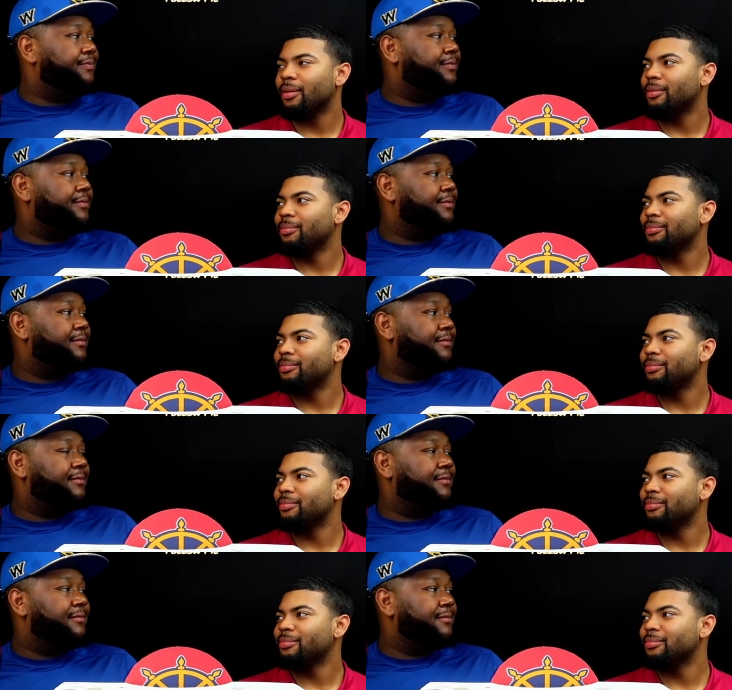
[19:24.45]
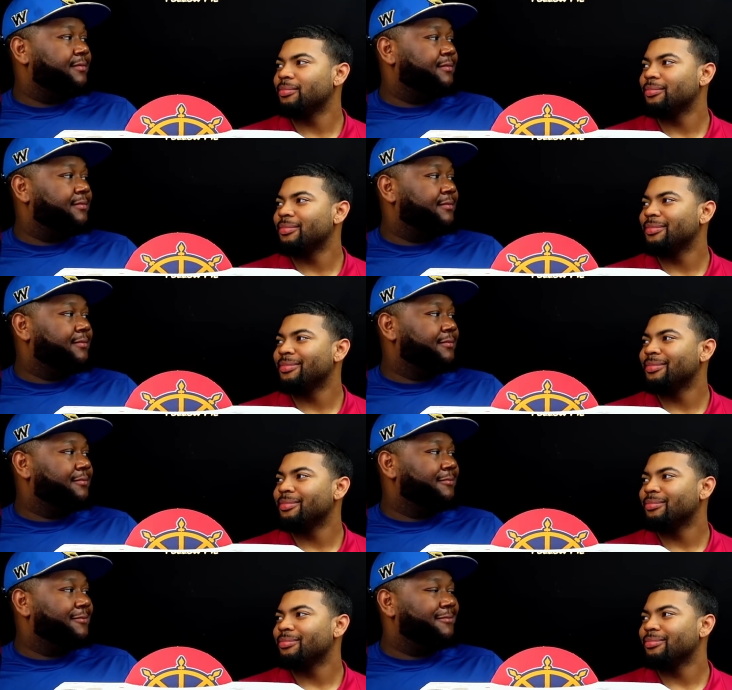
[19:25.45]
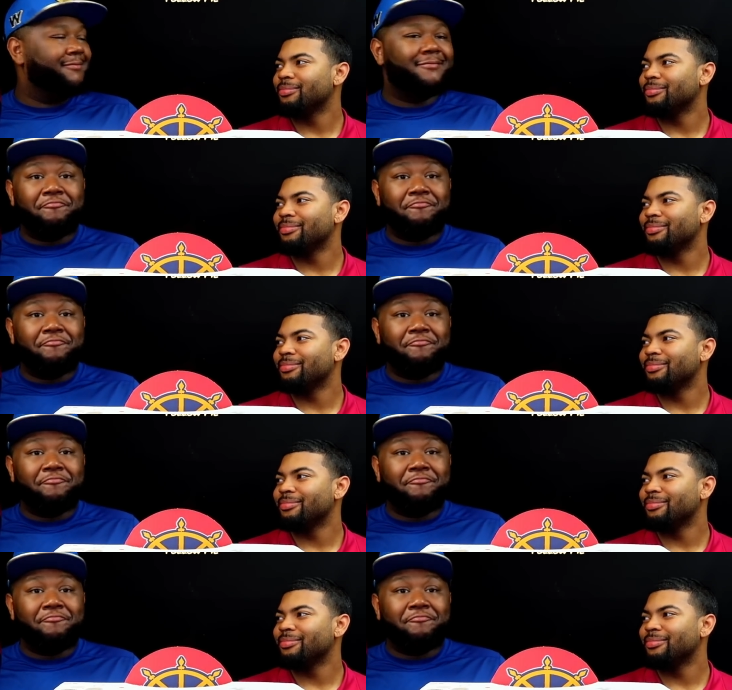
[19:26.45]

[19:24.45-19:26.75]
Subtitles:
No one is speaking in this clip.